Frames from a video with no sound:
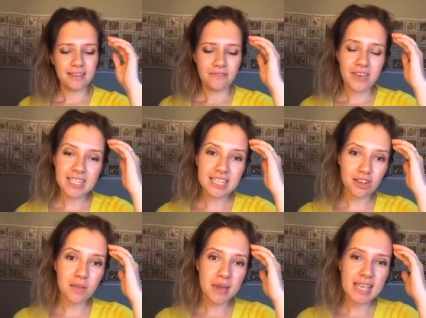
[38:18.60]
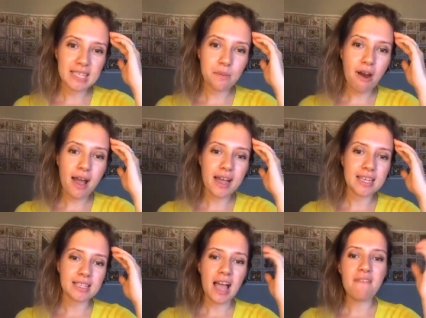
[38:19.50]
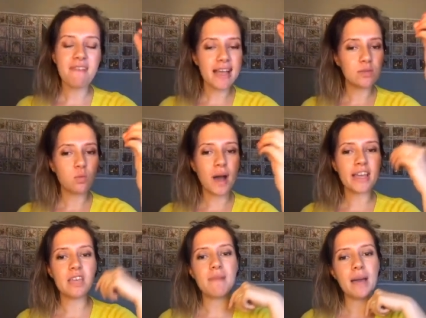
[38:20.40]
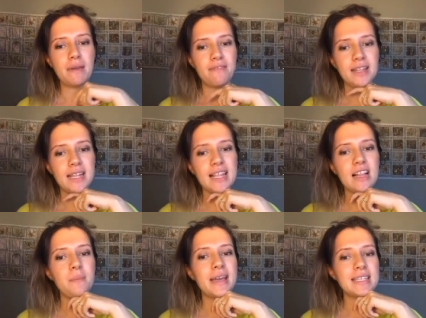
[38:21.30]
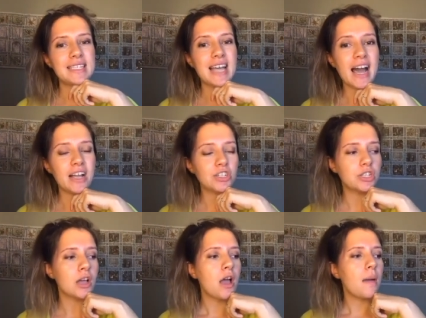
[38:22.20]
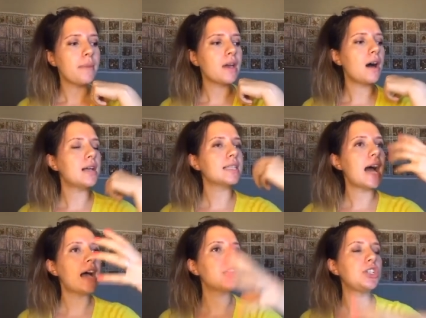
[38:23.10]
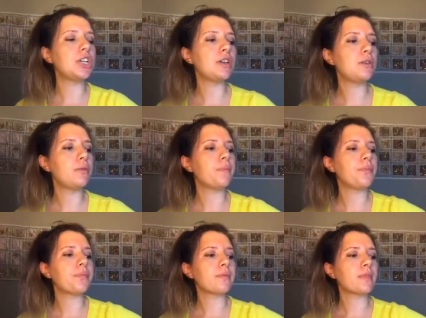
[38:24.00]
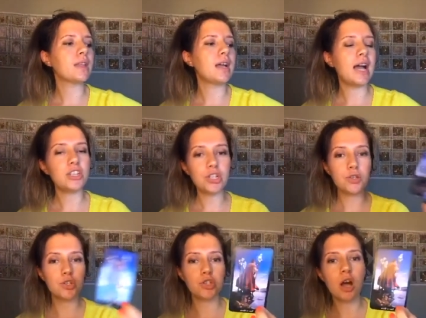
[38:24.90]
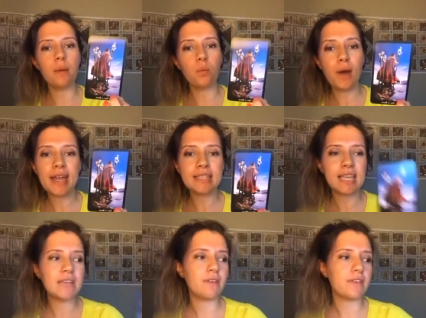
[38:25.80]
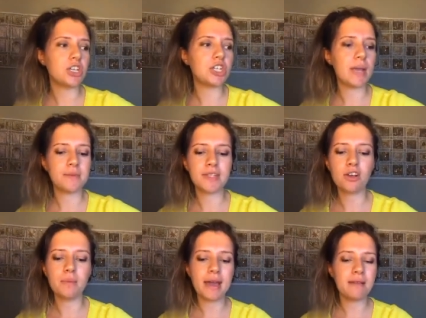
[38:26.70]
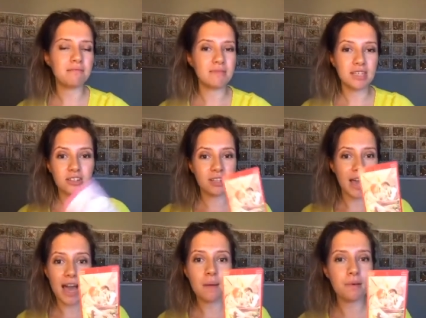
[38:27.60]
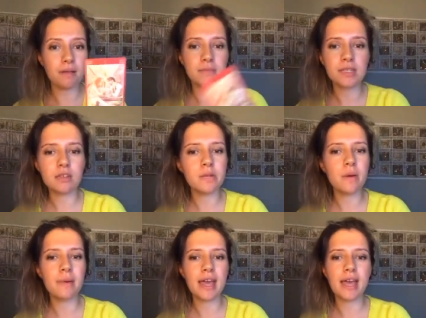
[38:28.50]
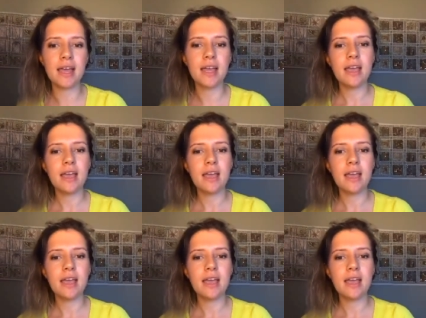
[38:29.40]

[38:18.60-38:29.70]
This is going to be a surprise, and that's why you might be feeling a little bit detached because as you as you stop waiting for this ship to come in, it's going to happen. It's going to appear.